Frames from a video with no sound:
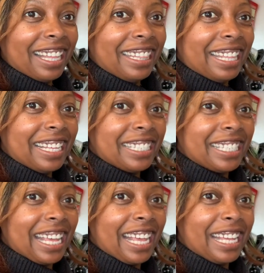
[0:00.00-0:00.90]
this
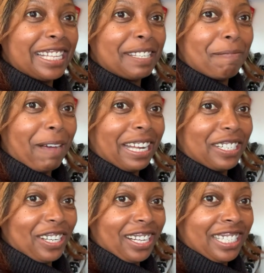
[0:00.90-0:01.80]
is my, did
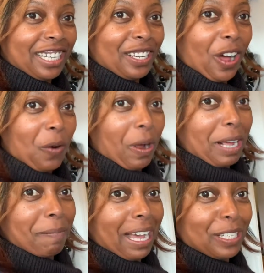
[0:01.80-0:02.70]
y'all see the dog
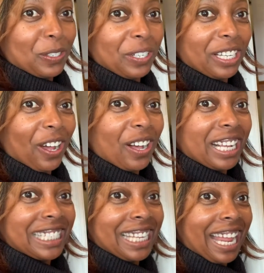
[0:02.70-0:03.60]
walking by it too? The dog
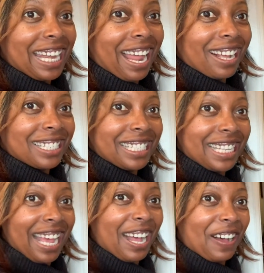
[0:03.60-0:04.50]
has not knocked it
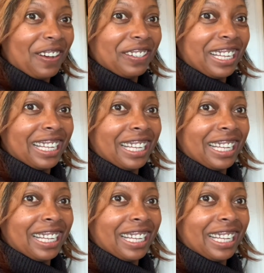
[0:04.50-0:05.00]
down.